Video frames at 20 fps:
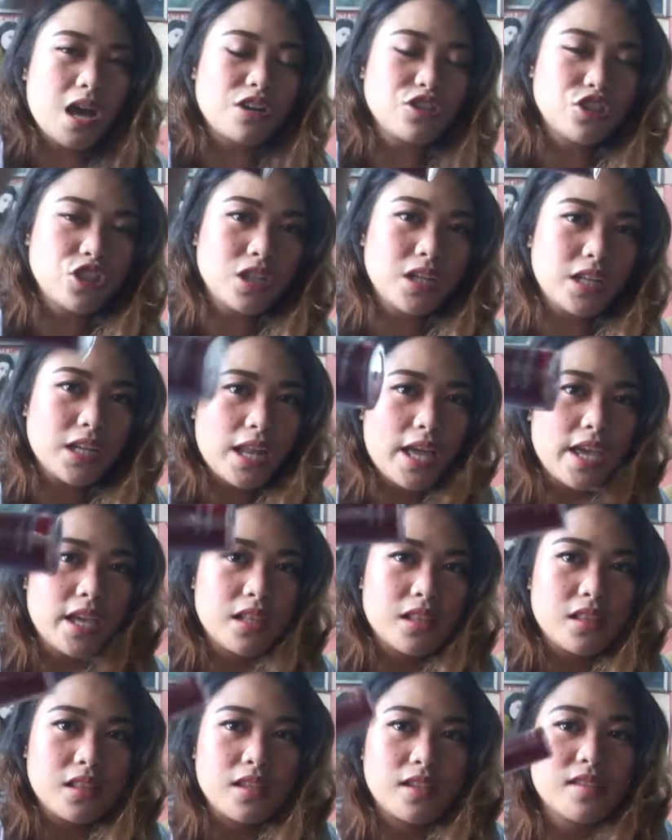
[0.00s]
actually
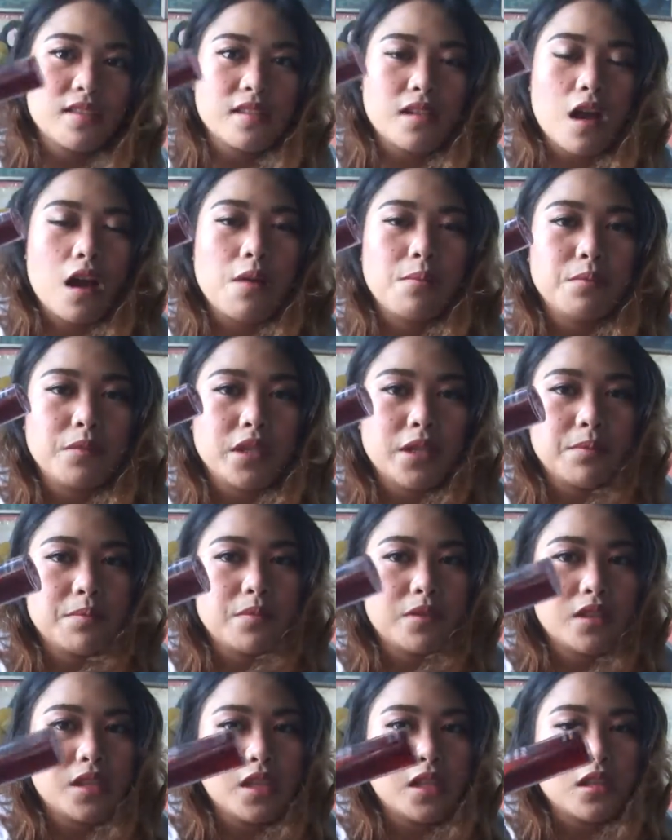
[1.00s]
like this lip
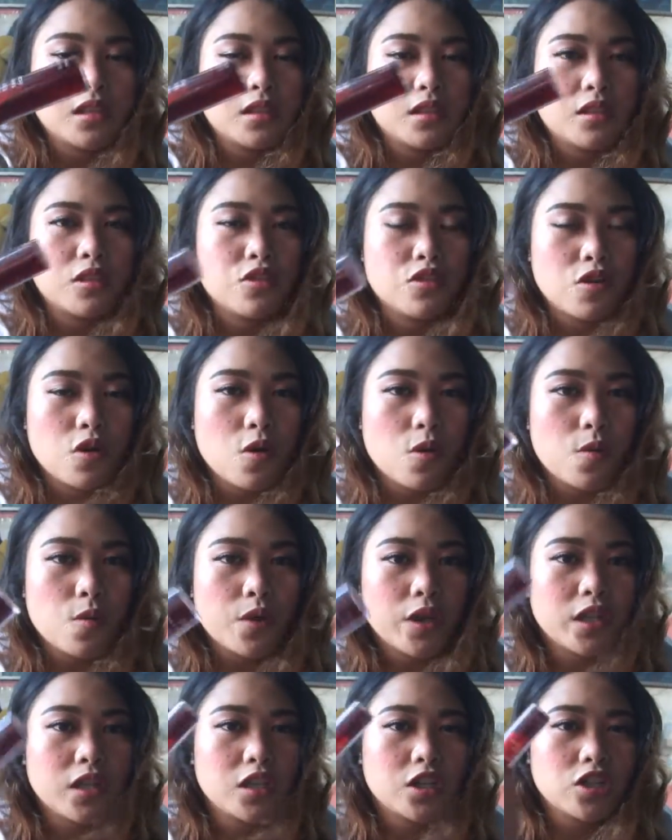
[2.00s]
tint,
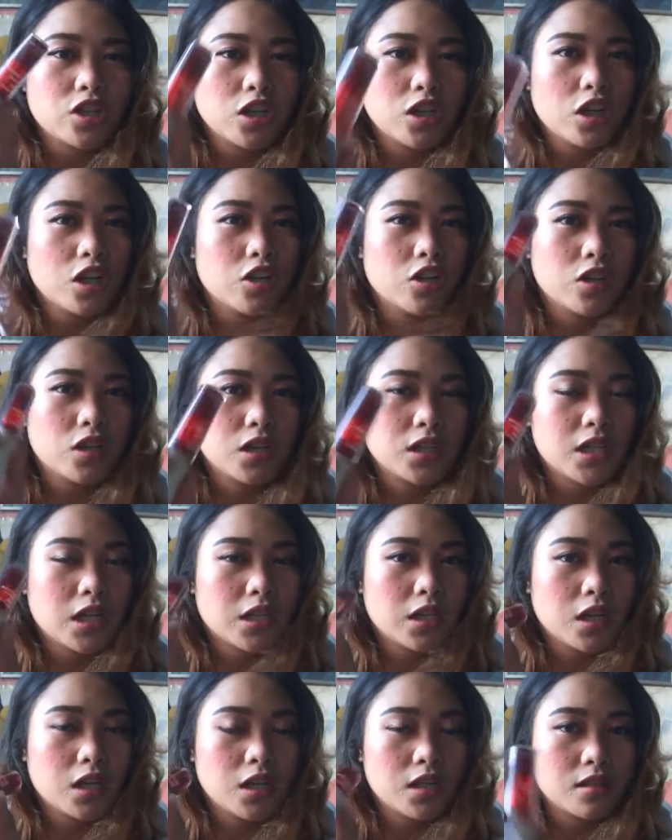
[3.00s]
though hindi siya ganun
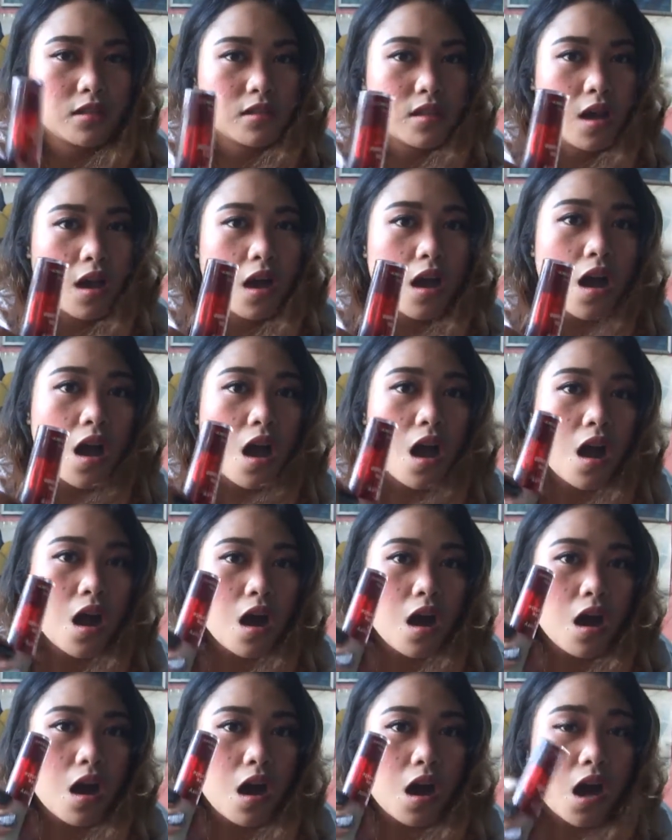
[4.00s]
nagtatagal sa
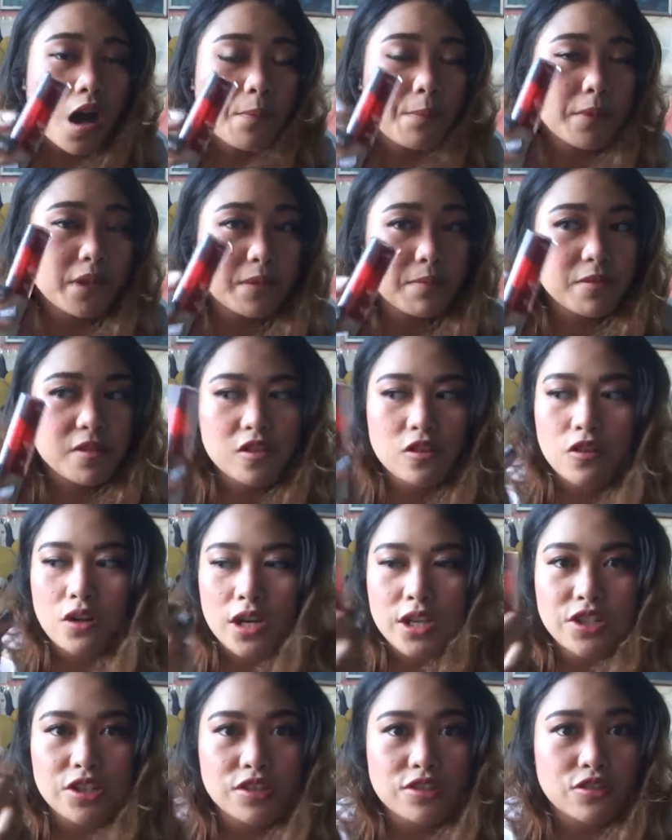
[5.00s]
lips ko.
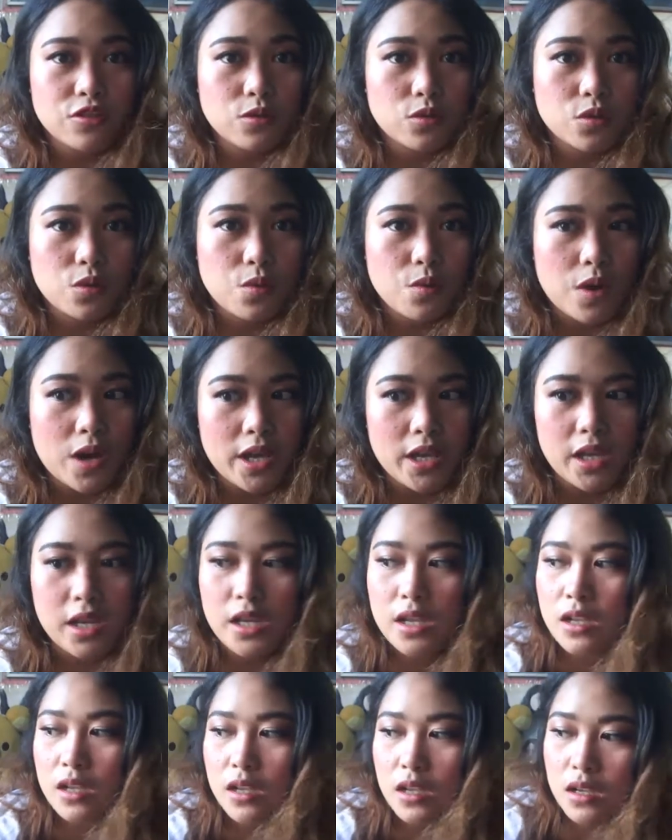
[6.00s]
I just don't know
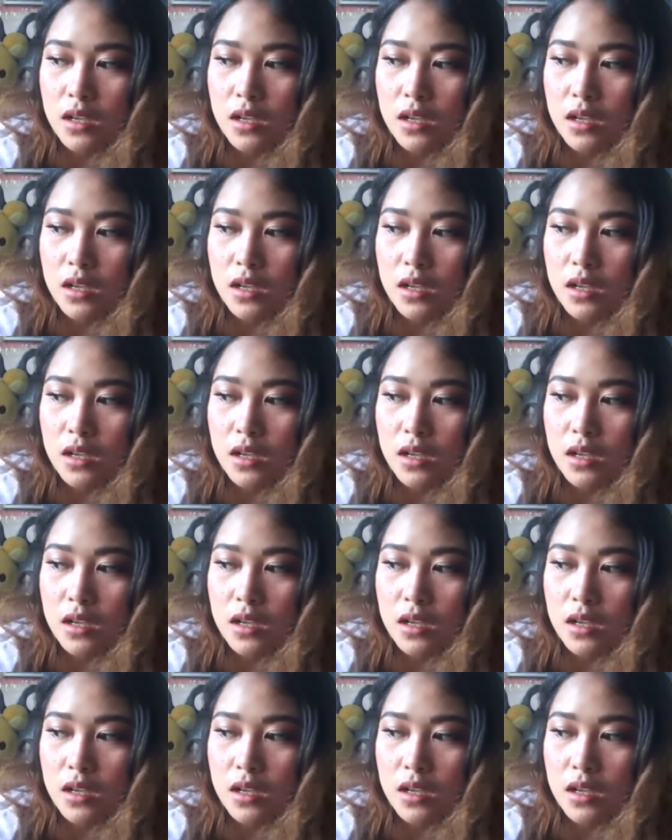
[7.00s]
why.